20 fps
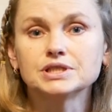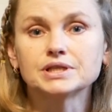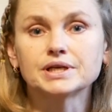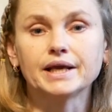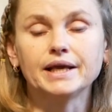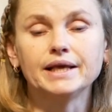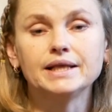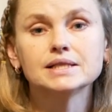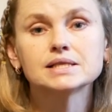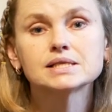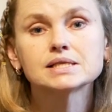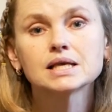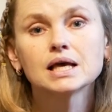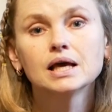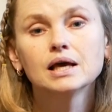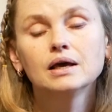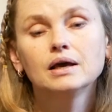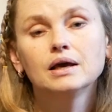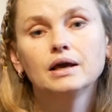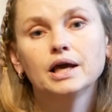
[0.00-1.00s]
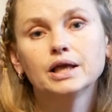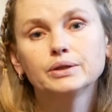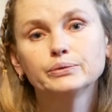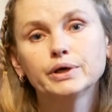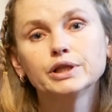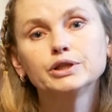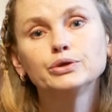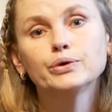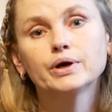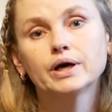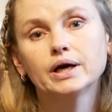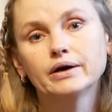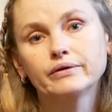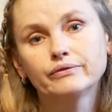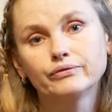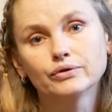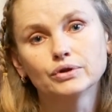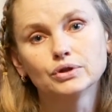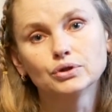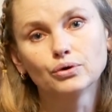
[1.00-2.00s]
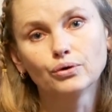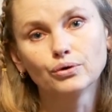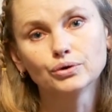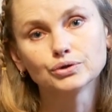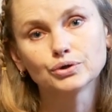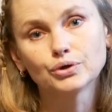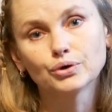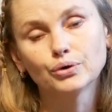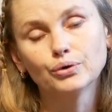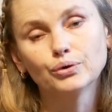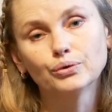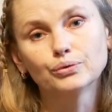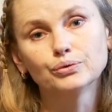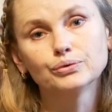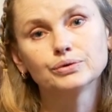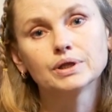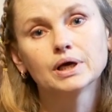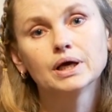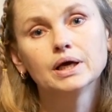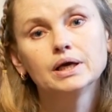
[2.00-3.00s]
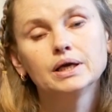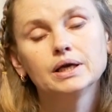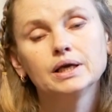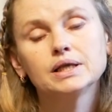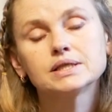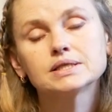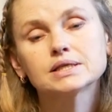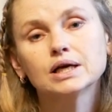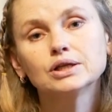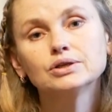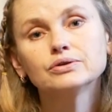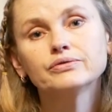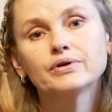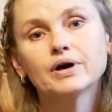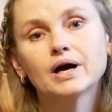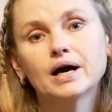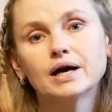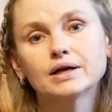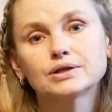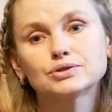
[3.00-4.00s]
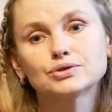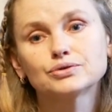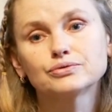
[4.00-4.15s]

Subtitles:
terrains. And when you have a long coat, it's kind of hard